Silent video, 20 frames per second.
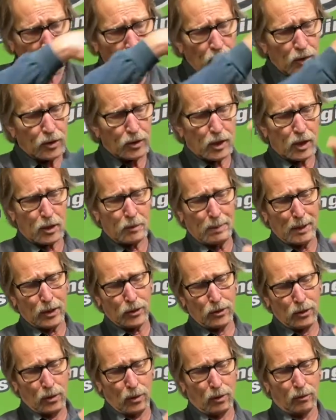there's a
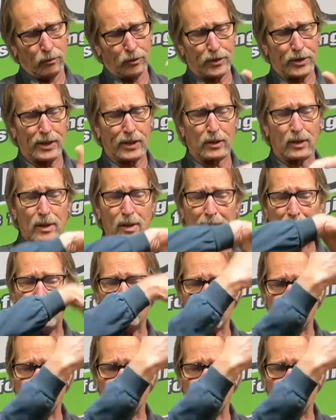special over-center clamp.